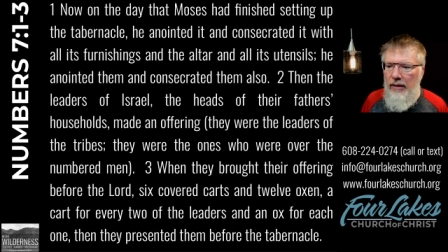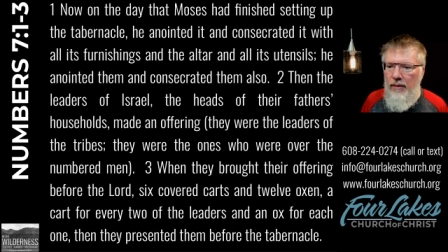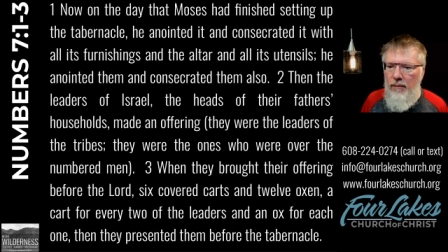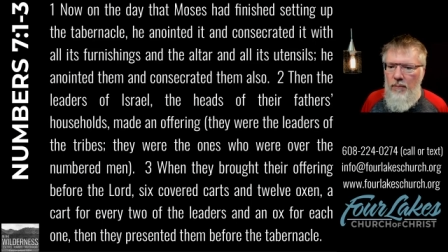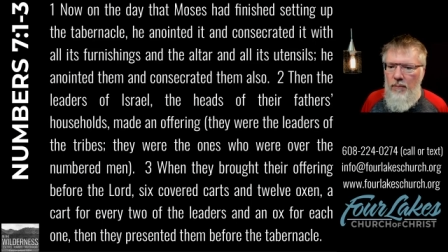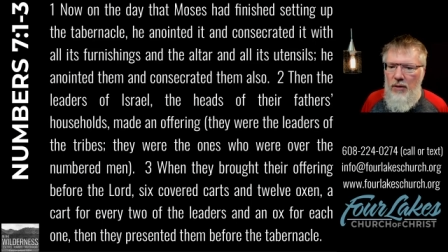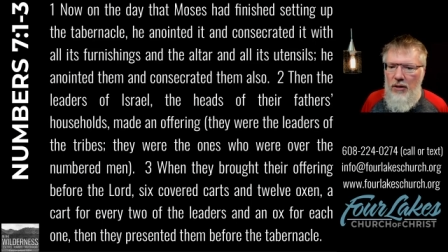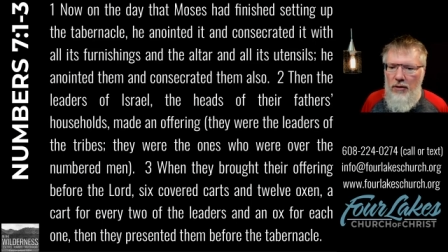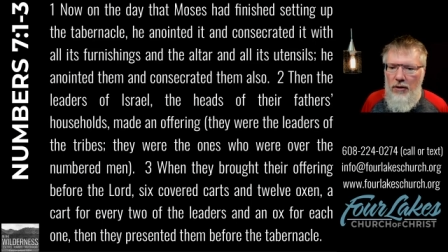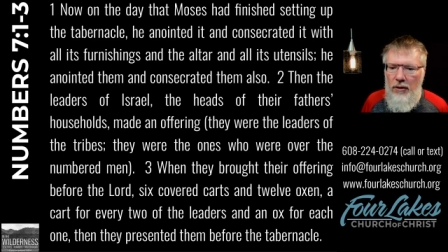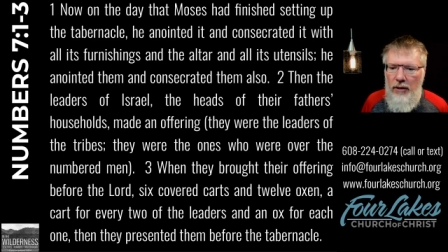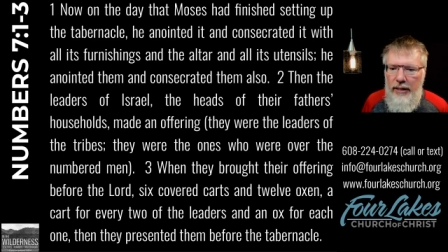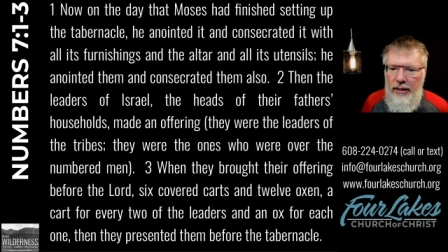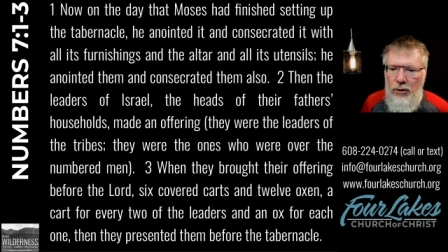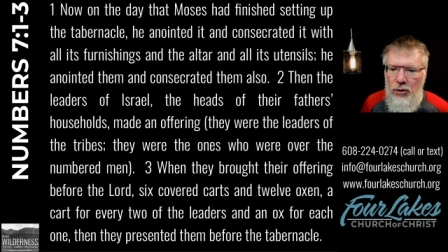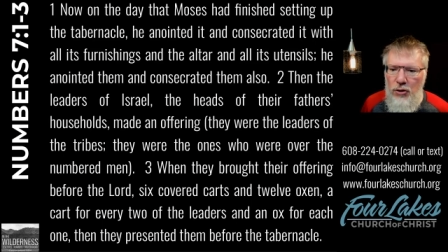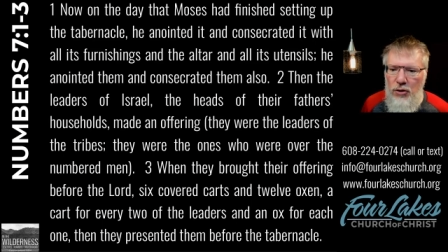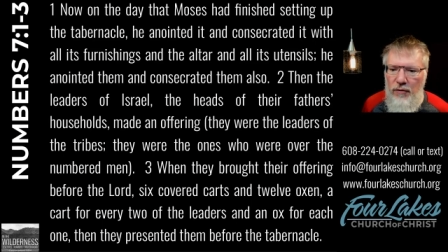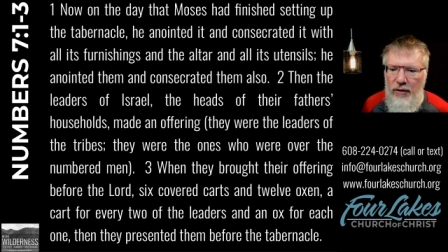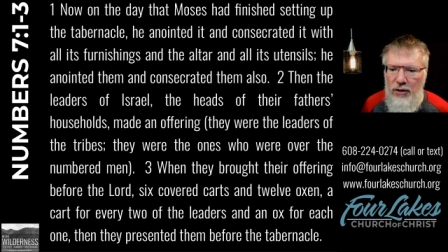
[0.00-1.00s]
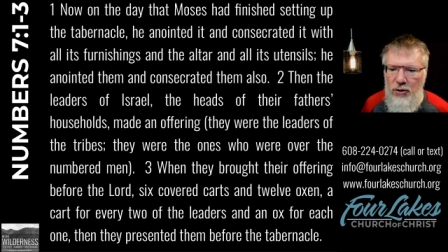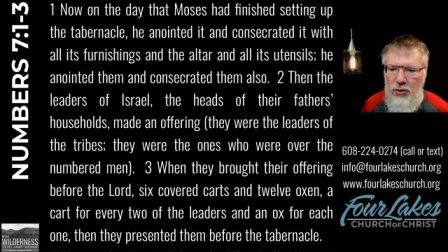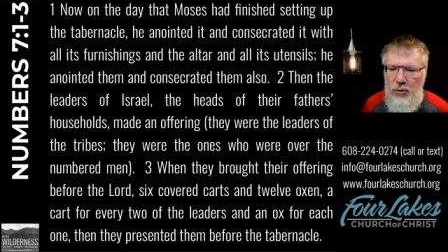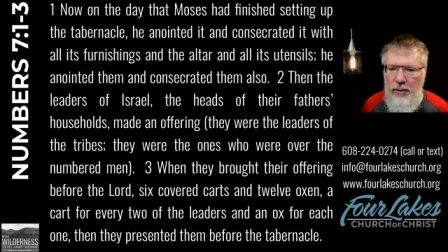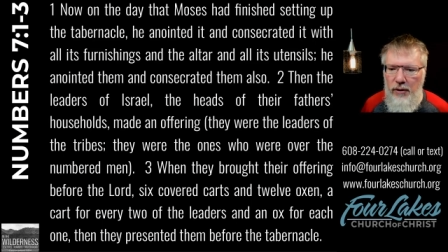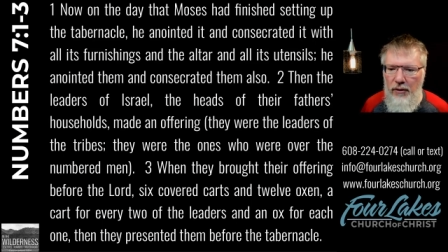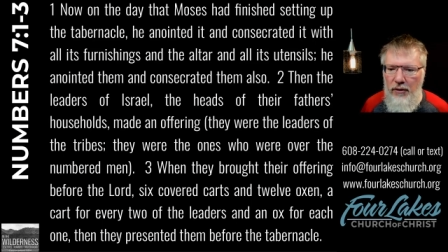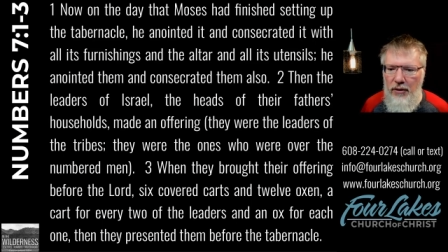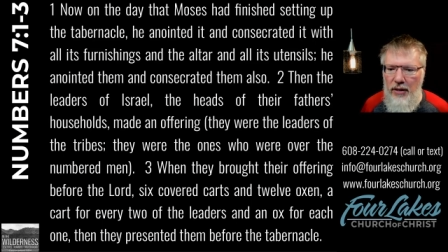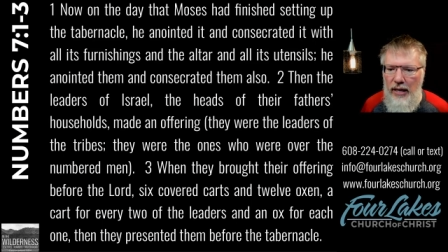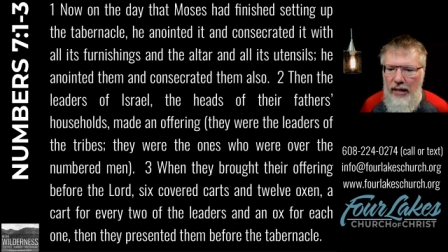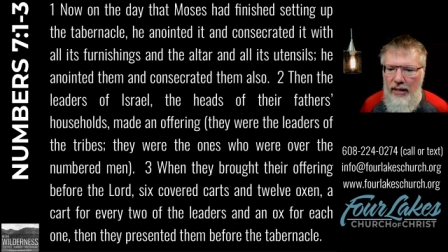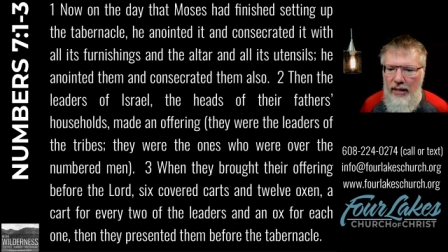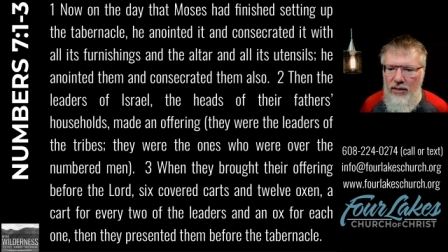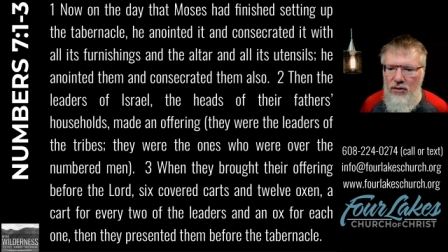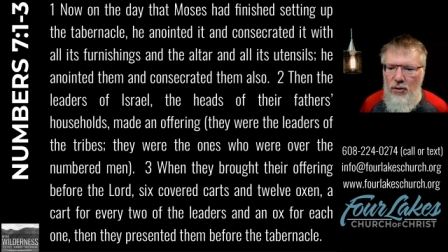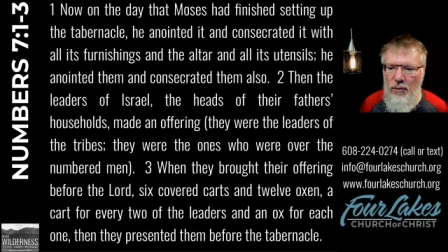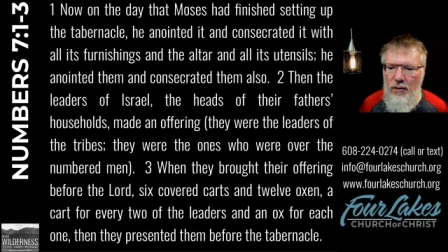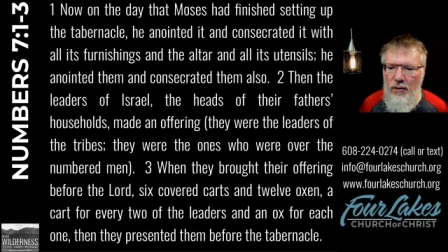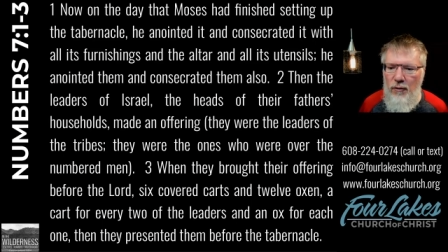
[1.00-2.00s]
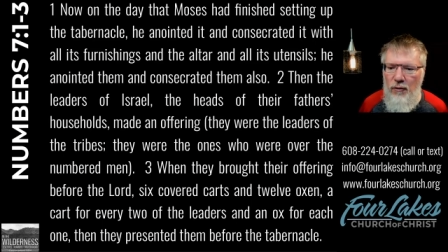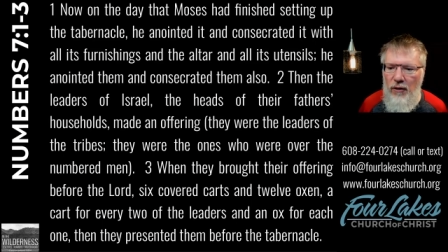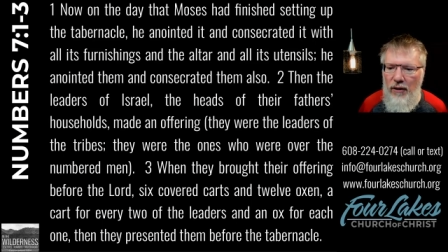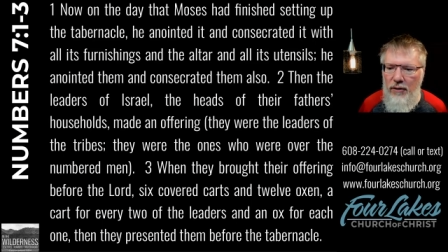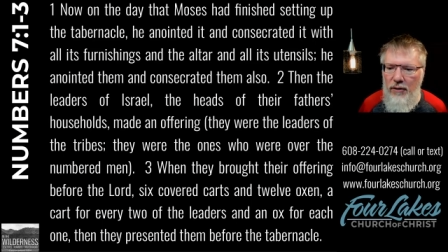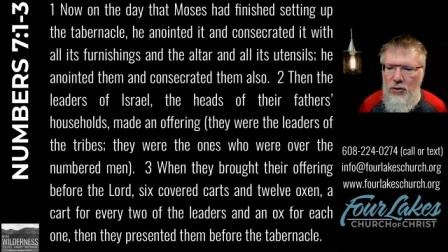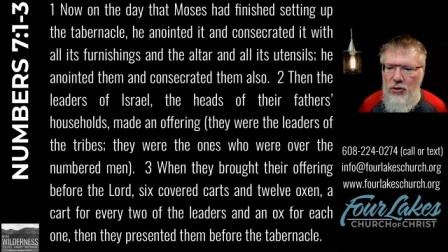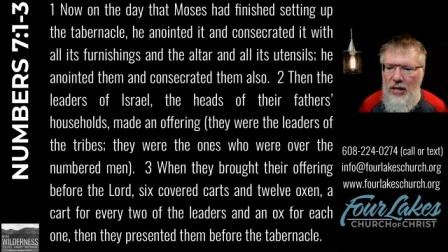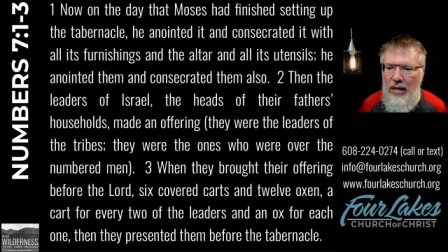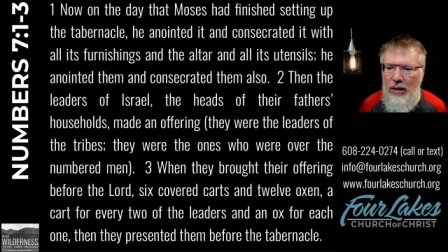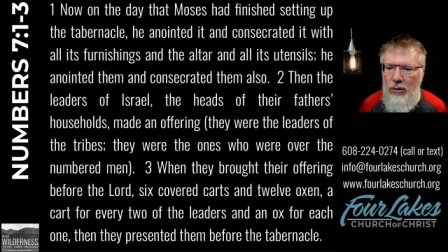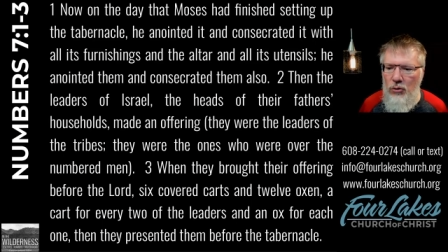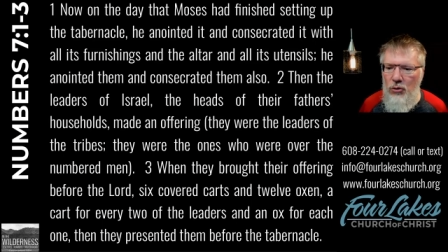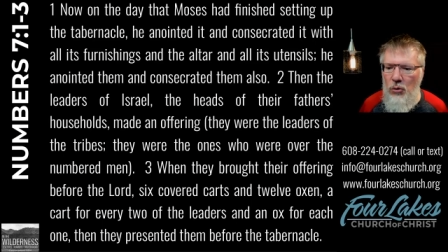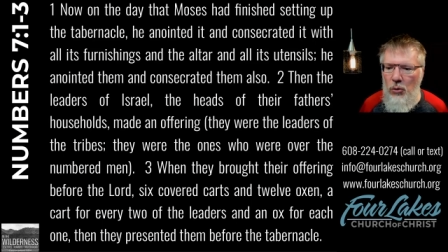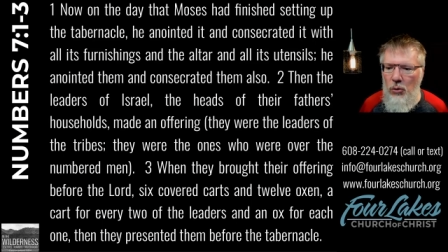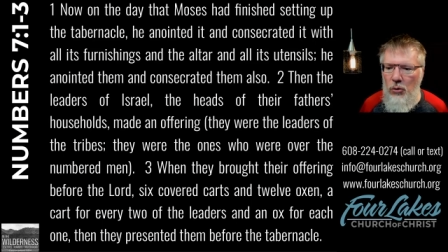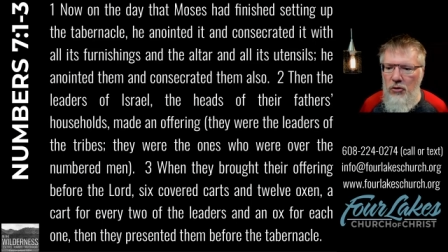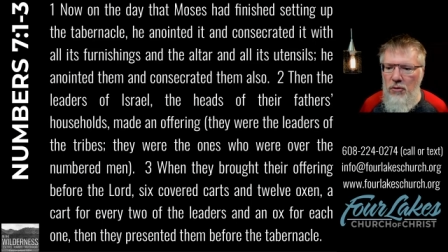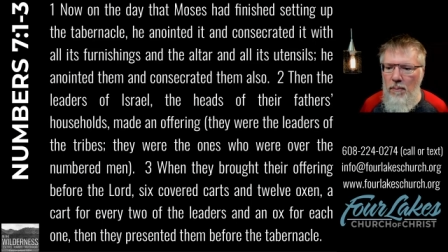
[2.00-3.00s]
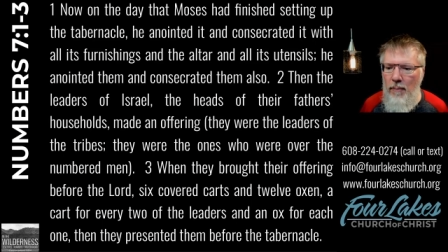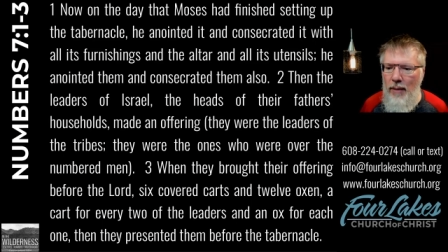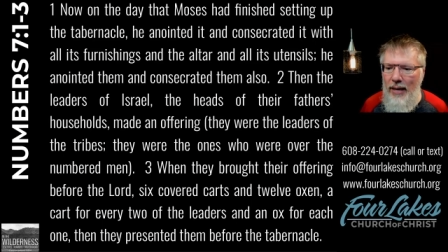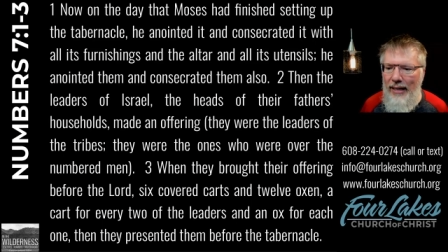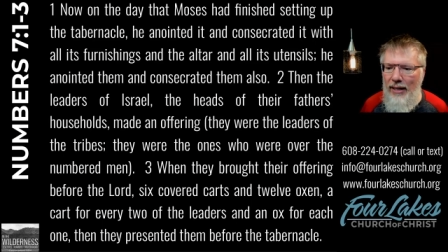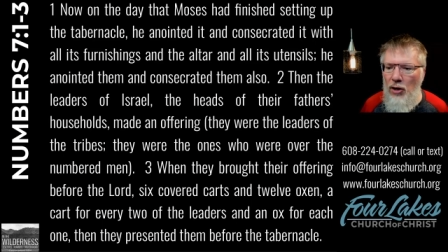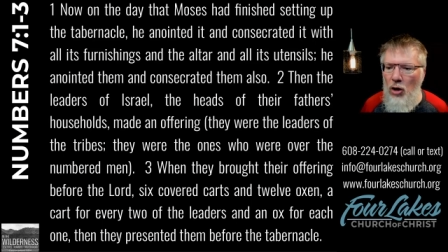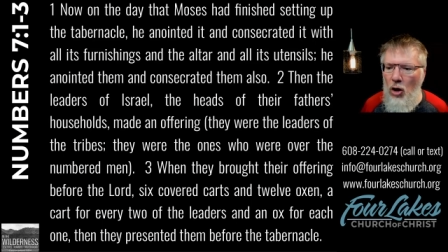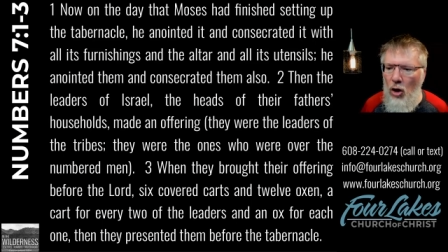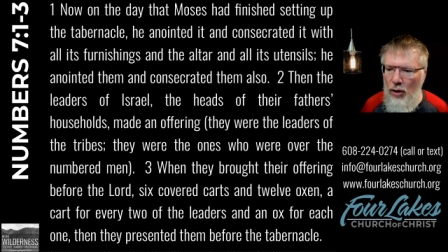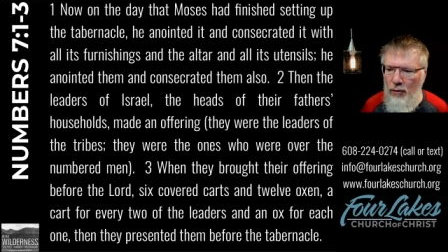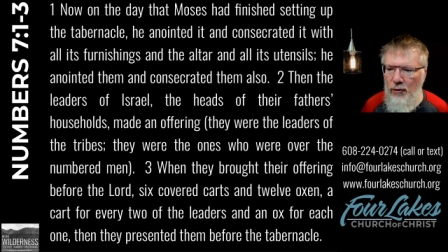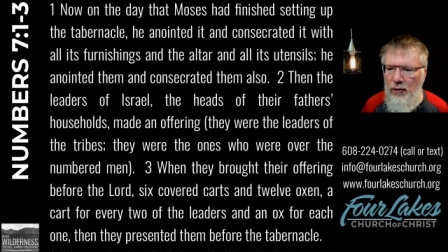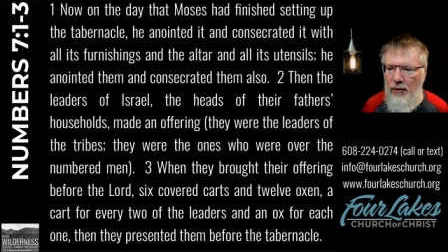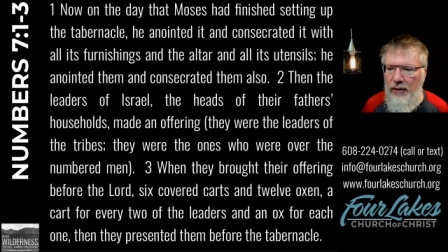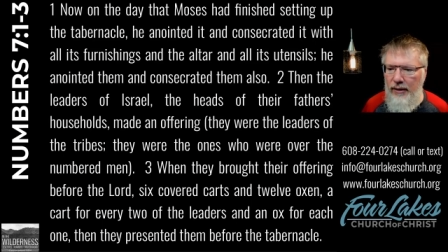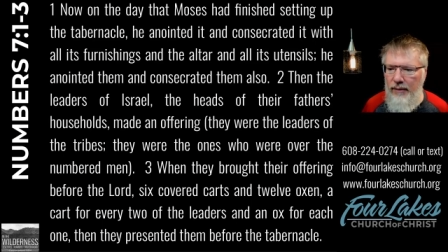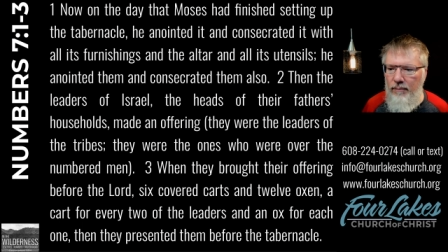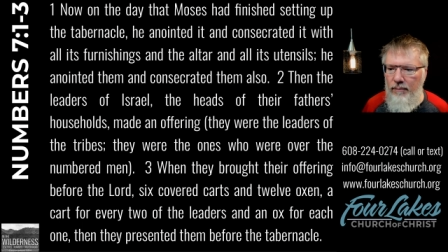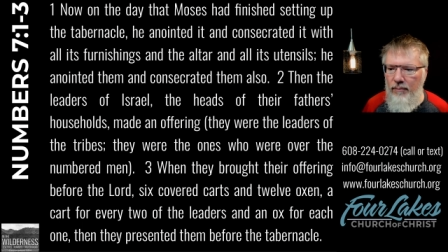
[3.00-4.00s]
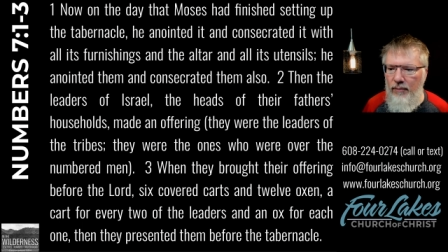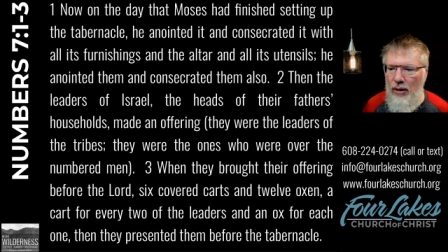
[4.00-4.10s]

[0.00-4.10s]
Then the leaders of Israel, the heads of their father's households, made an offering.